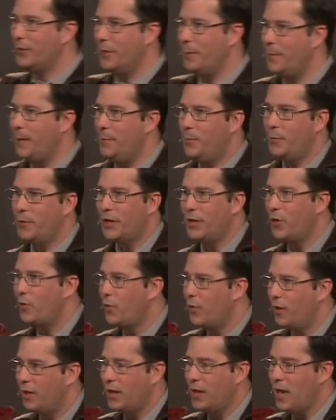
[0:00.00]
that people can
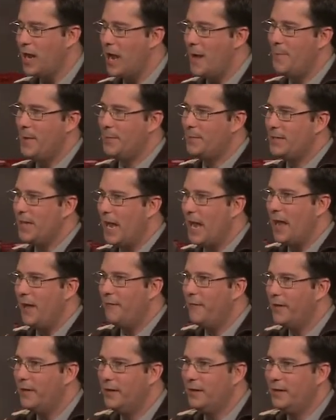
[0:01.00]
climb up to
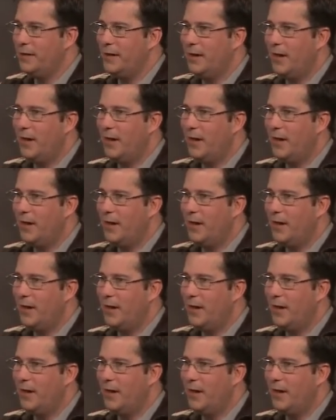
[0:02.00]
heaven.